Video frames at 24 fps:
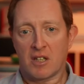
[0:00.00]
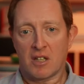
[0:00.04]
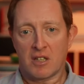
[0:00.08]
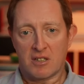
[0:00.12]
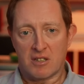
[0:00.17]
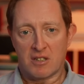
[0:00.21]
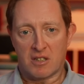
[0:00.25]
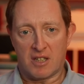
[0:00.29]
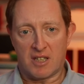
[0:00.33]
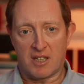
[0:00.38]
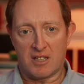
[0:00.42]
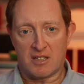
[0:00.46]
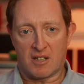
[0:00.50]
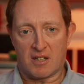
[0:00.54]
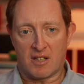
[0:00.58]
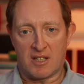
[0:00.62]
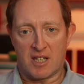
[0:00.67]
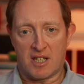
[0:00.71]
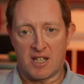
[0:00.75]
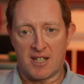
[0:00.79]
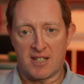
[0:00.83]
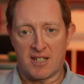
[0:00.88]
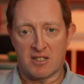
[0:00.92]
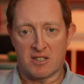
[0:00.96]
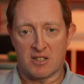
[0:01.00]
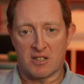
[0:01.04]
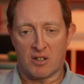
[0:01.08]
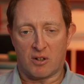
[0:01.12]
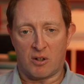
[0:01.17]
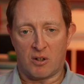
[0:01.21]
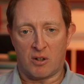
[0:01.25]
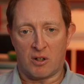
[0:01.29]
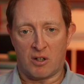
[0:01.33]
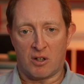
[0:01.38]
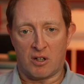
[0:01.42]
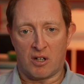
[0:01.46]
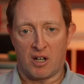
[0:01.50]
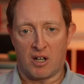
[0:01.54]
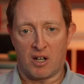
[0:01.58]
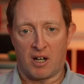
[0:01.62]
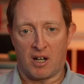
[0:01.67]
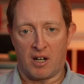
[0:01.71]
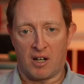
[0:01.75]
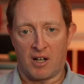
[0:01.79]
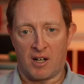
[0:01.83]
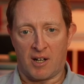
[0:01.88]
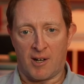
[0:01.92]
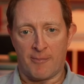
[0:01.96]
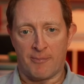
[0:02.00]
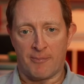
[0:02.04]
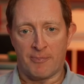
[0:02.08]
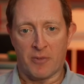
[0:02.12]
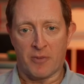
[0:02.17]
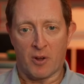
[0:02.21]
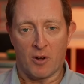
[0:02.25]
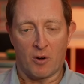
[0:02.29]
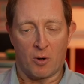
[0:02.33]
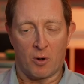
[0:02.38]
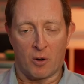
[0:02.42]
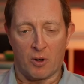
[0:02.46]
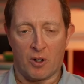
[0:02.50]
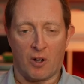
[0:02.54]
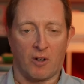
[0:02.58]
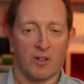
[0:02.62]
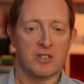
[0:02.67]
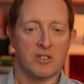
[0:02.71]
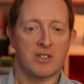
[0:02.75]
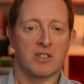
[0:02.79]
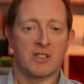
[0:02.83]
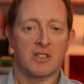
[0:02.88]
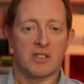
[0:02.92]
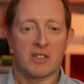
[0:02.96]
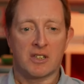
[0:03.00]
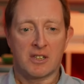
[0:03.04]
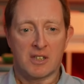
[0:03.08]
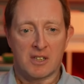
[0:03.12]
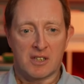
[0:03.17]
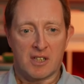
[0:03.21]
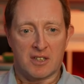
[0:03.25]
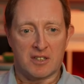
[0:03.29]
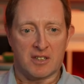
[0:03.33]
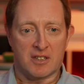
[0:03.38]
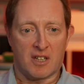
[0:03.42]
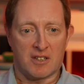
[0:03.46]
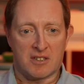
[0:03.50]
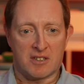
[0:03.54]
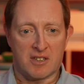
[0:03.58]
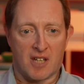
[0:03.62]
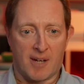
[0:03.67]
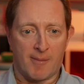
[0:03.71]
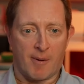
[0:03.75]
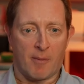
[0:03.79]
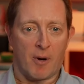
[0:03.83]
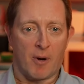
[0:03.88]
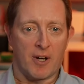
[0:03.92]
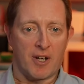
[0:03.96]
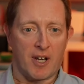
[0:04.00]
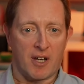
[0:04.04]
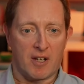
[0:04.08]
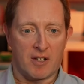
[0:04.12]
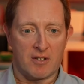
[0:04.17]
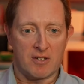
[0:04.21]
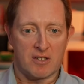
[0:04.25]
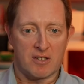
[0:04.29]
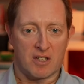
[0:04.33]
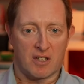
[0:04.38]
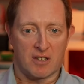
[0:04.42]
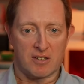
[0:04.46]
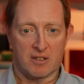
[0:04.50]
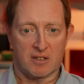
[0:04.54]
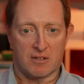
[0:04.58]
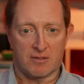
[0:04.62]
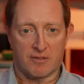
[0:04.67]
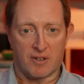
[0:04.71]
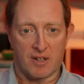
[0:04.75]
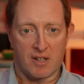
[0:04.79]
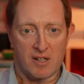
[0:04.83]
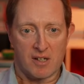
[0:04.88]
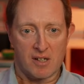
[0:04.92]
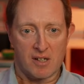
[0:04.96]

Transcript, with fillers: to these ideas, or um, or not? Simon, why don't you start us off? Here?